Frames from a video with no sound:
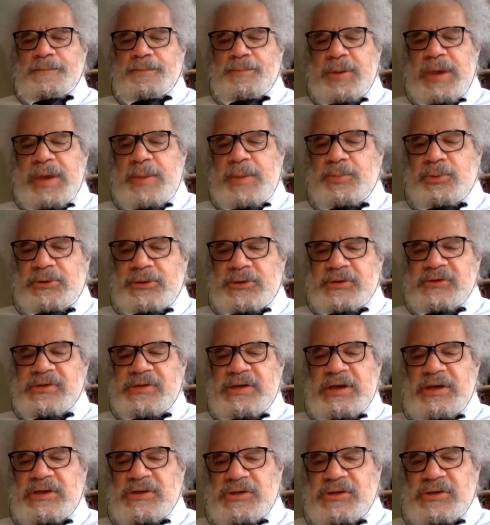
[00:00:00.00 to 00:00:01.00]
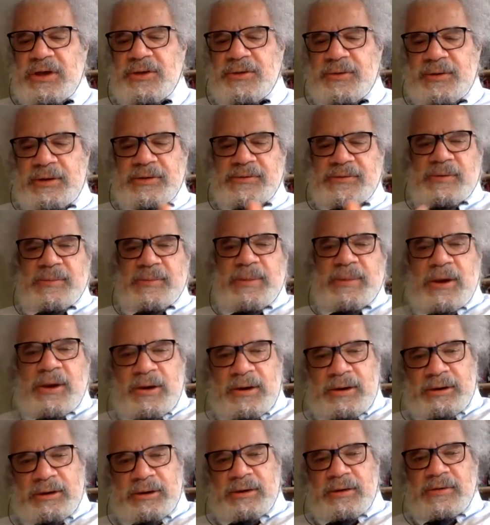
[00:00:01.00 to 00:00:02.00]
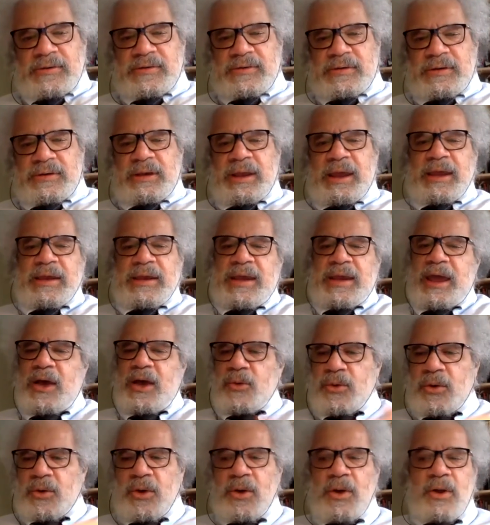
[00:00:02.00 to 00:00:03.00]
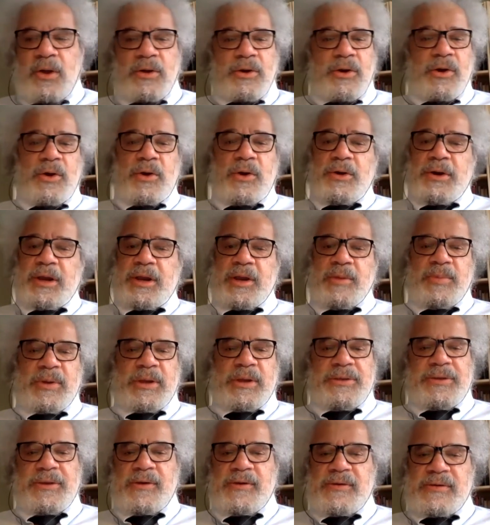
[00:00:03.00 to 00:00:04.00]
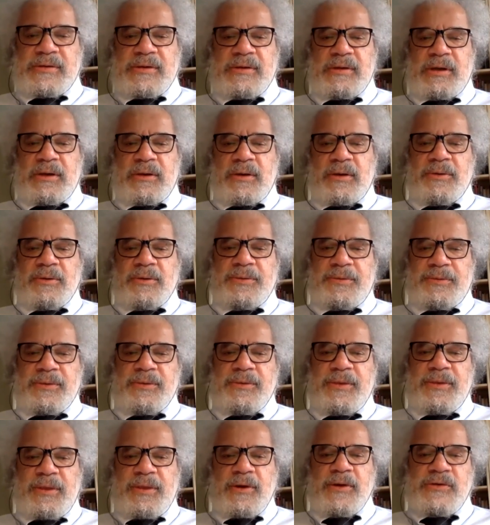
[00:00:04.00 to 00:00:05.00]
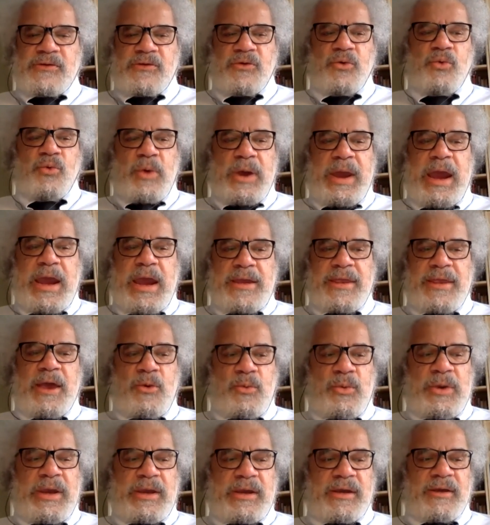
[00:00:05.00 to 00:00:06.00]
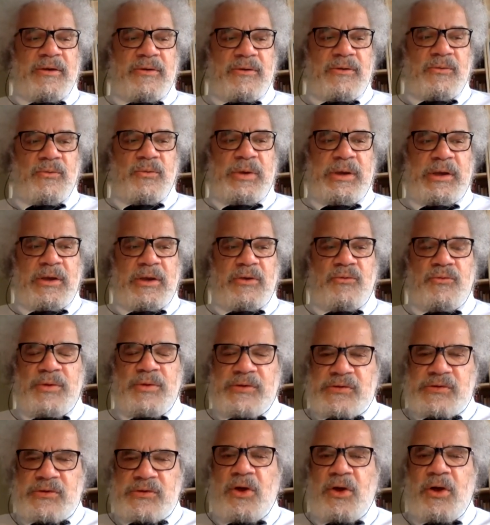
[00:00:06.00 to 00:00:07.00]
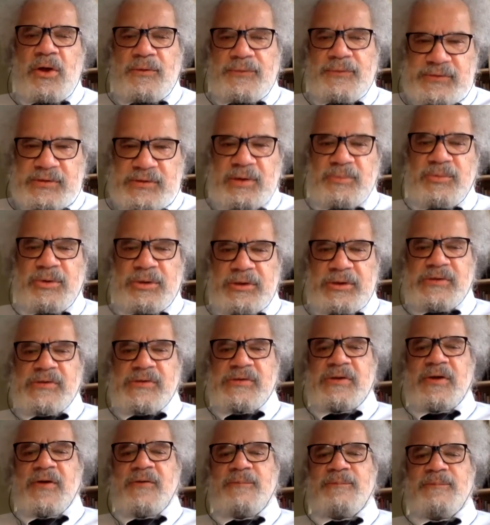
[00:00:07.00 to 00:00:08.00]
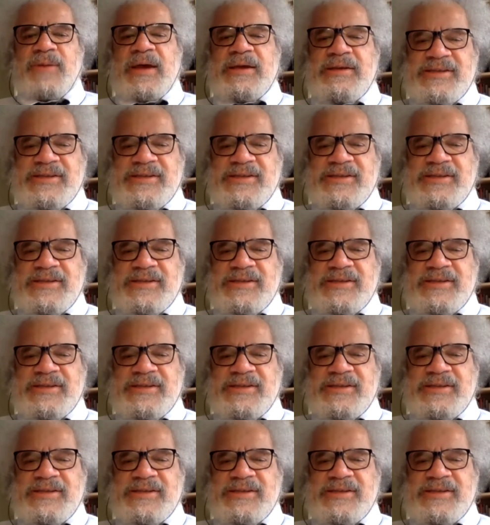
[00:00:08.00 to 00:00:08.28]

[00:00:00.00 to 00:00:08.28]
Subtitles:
people to see each other as Americans, and that, yeah, we're all hurting, but there's a way that we can resolve some of this stuff by